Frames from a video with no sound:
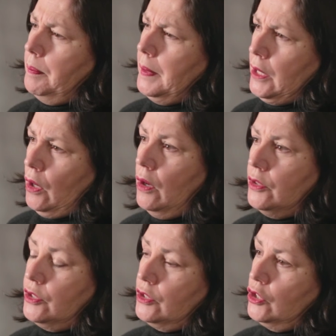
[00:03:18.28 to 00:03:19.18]

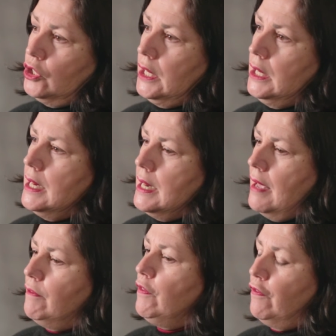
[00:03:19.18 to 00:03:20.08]
because she
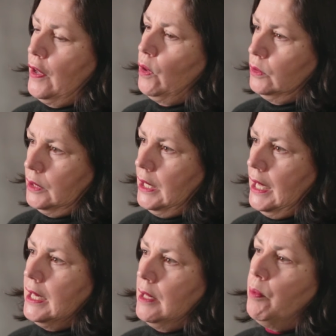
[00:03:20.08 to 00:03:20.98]
never felt that
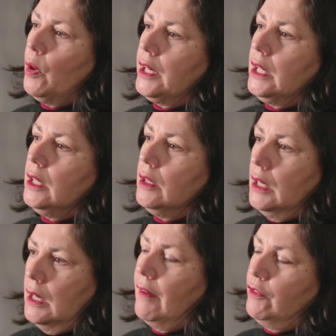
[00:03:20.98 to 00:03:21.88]
anybody
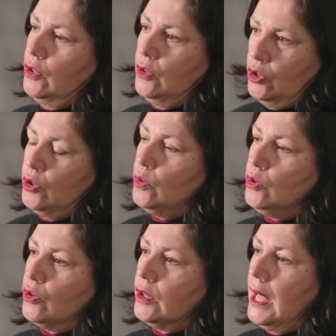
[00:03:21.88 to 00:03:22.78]
loved her
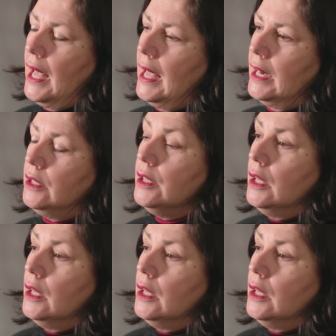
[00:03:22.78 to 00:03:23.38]
children, and